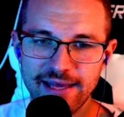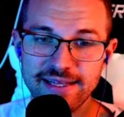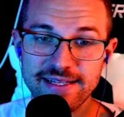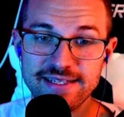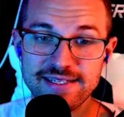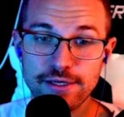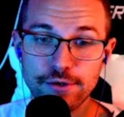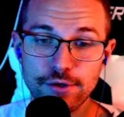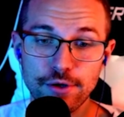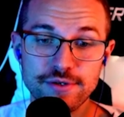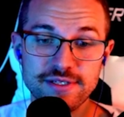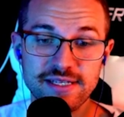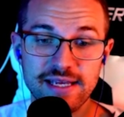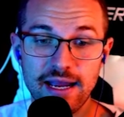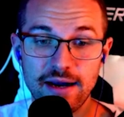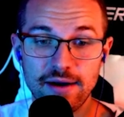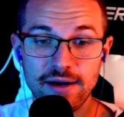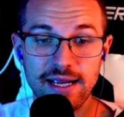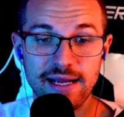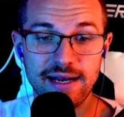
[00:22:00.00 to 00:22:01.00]
And then Silco is
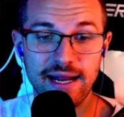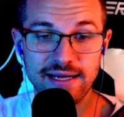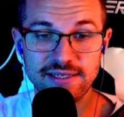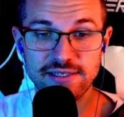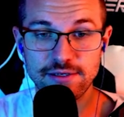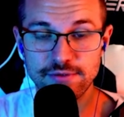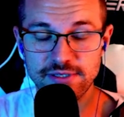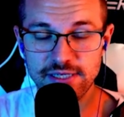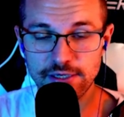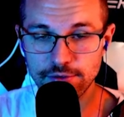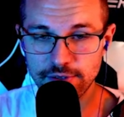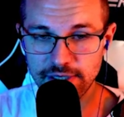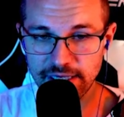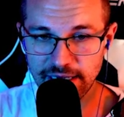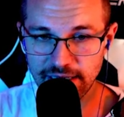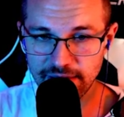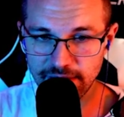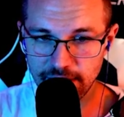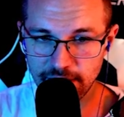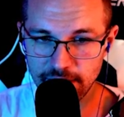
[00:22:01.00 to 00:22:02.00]
carry and has utility
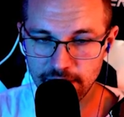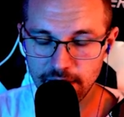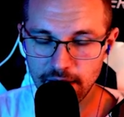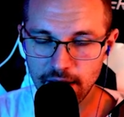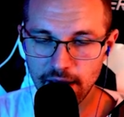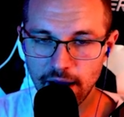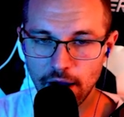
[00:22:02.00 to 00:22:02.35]
in there.